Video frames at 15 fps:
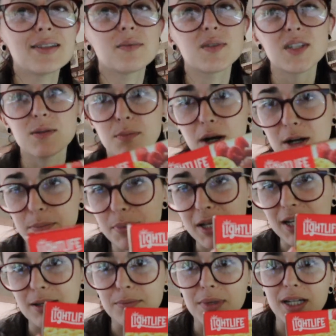some smart
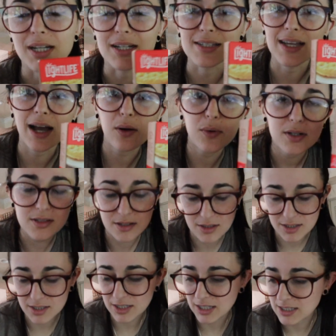bacon, because how else are you
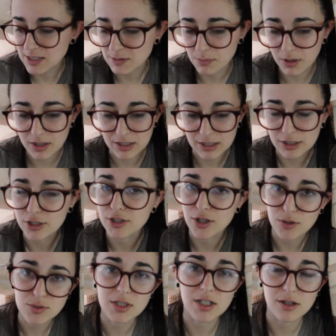going to get smart and
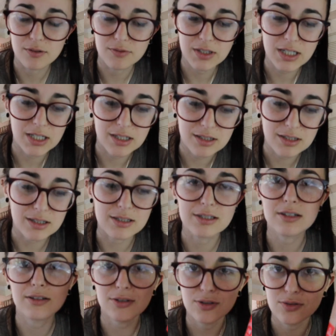know to go vegan
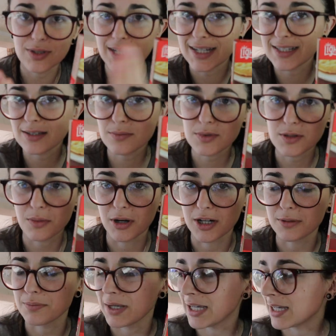until you take some
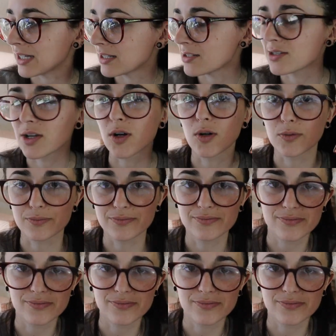smart bacon? So